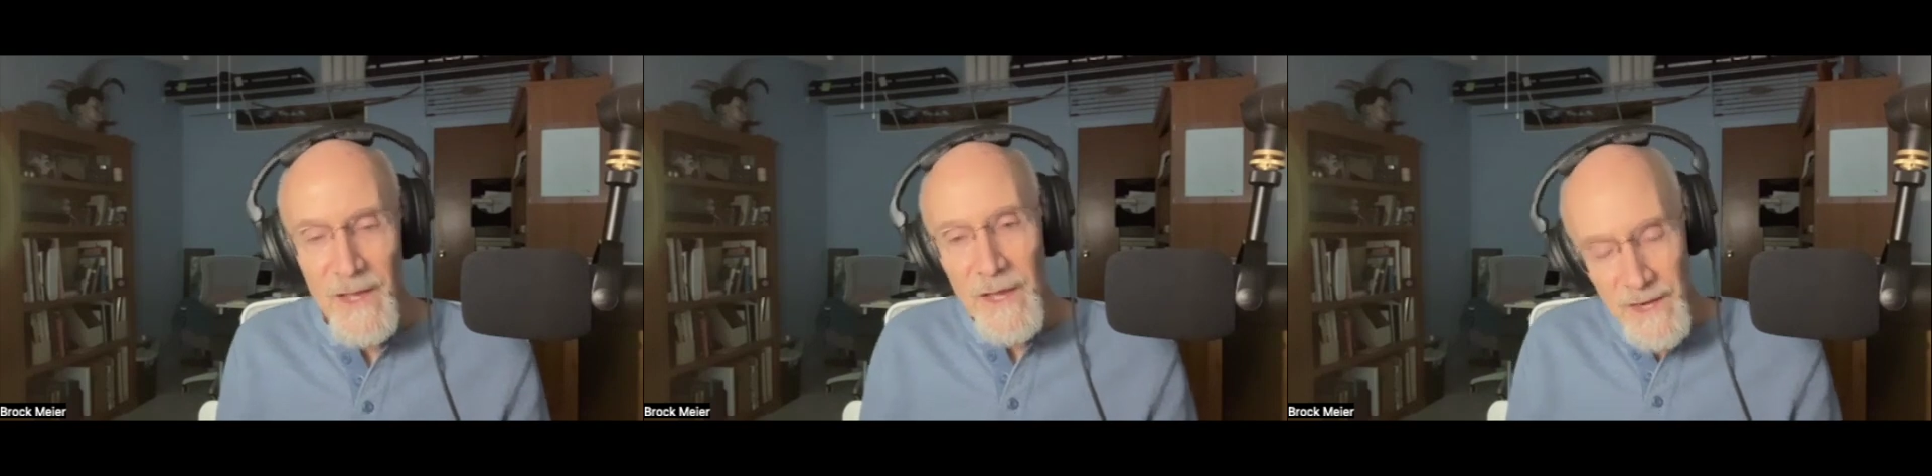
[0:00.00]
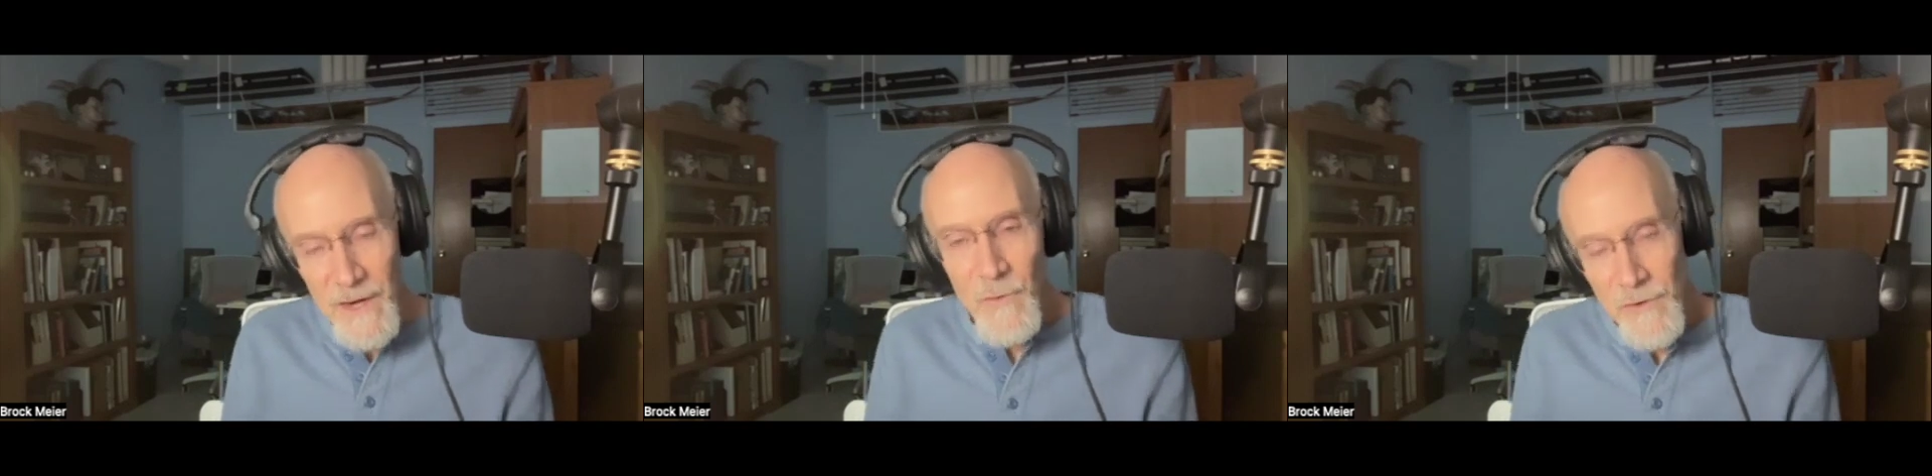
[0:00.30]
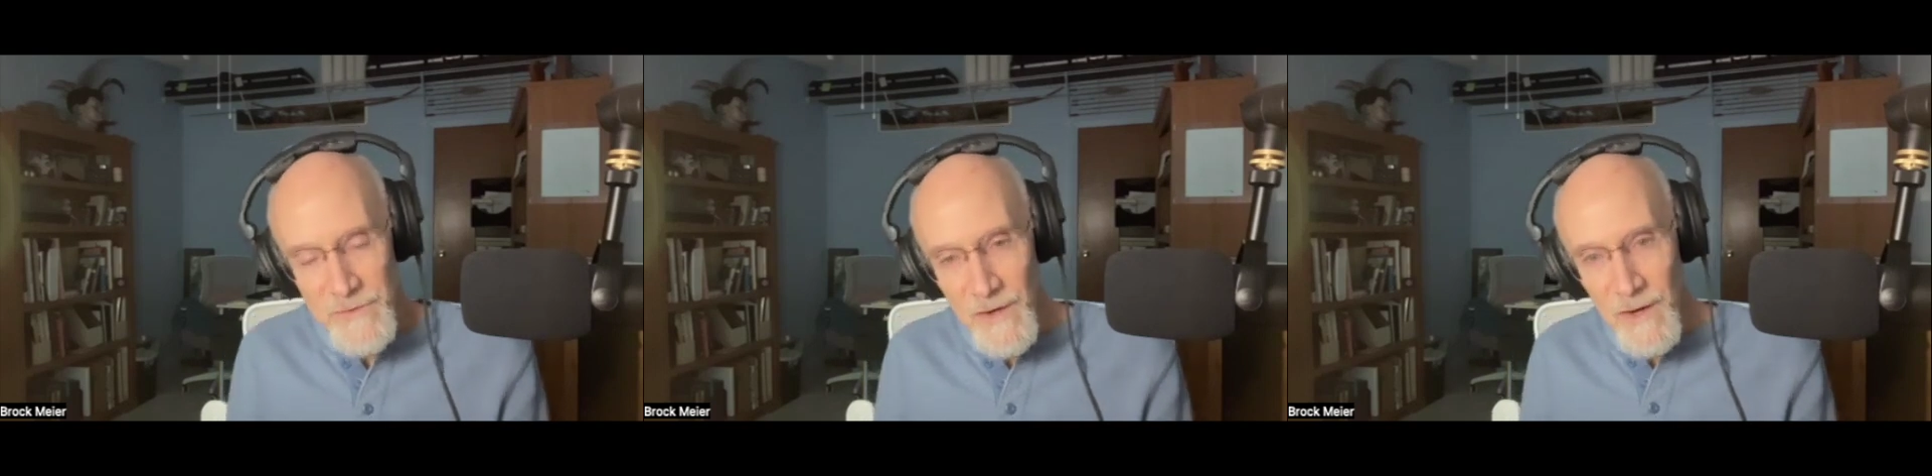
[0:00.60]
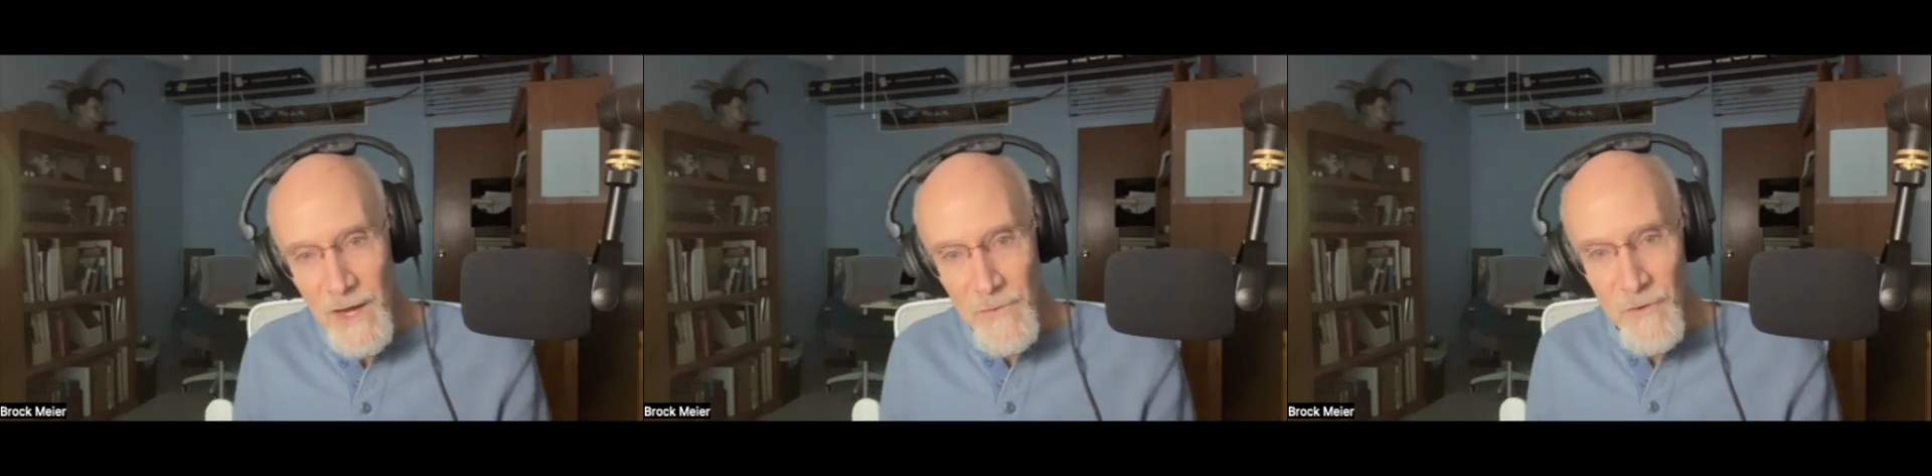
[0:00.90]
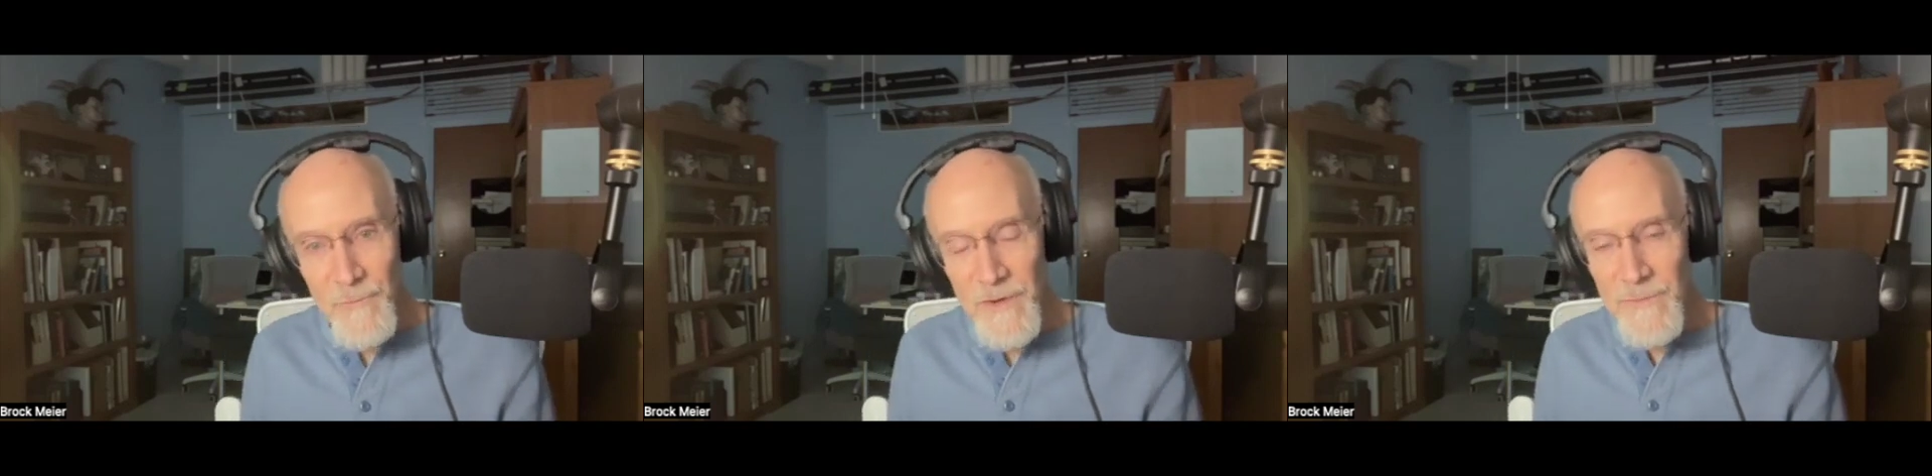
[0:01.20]
and I worked a lot
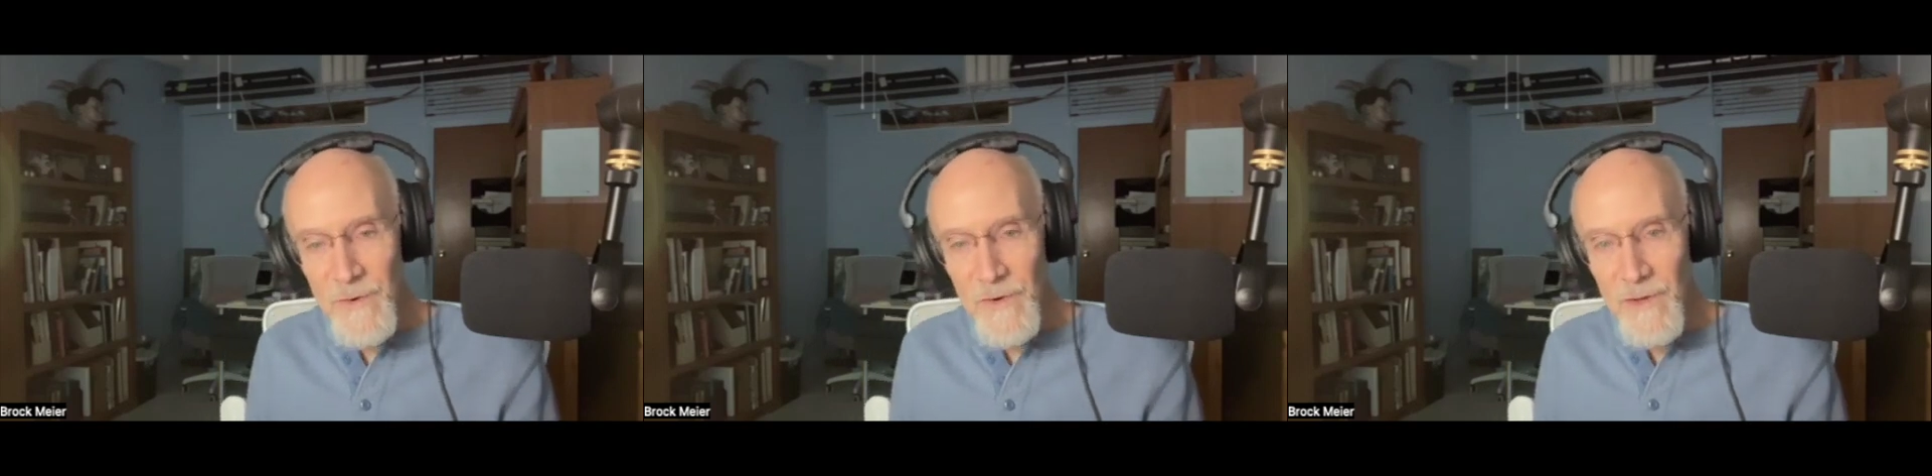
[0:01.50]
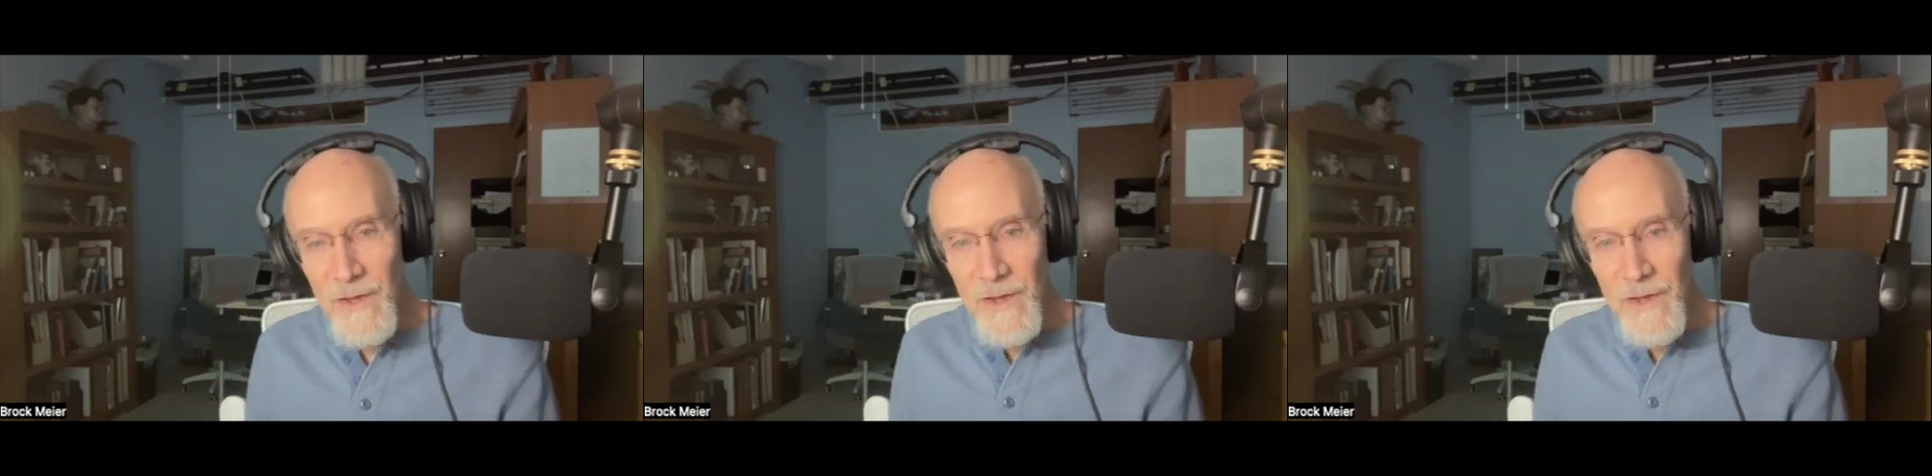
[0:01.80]
with people